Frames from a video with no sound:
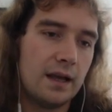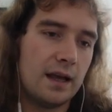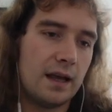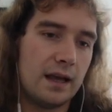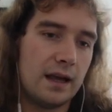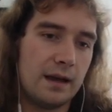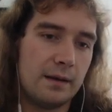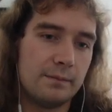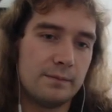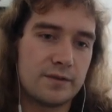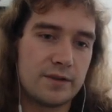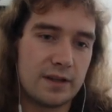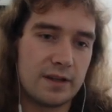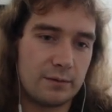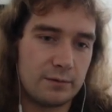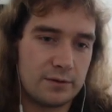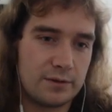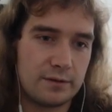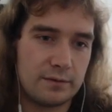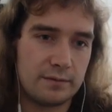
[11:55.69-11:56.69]
So
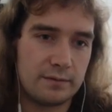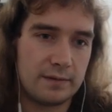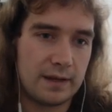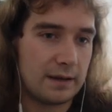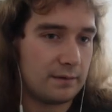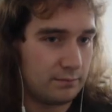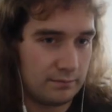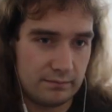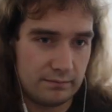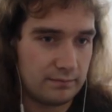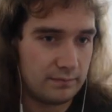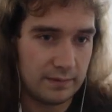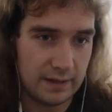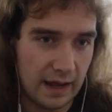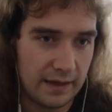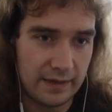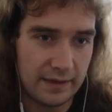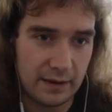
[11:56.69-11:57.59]
that was that. Yeah,